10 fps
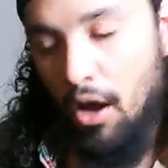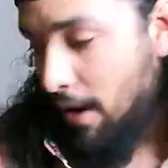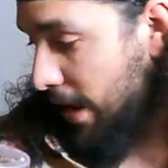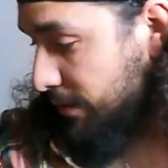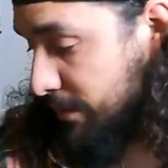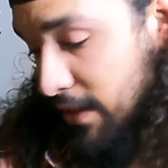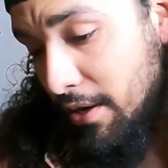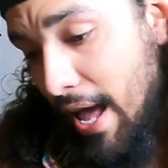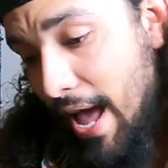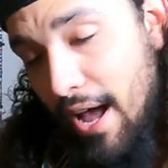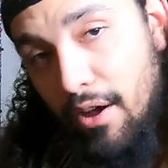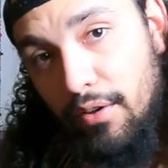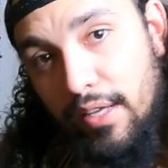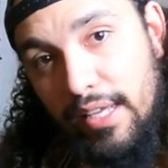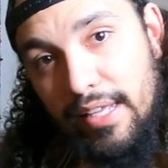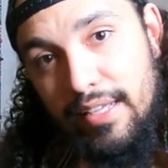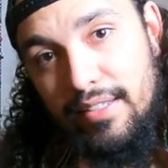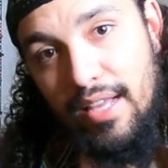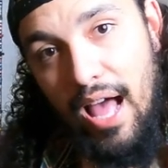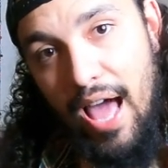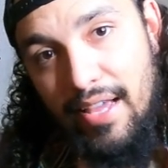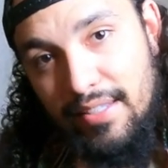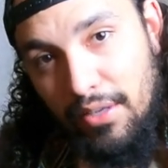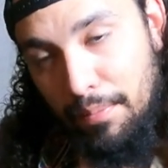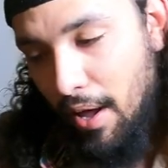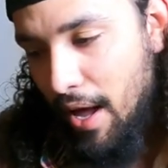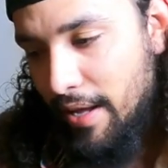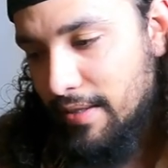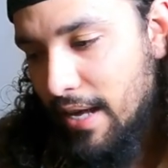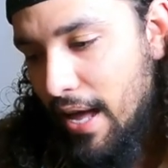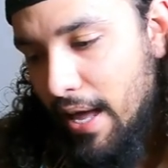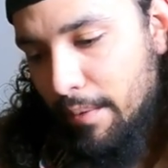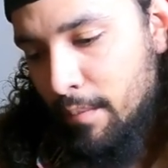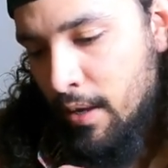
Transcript: All right, so now it is isopod time.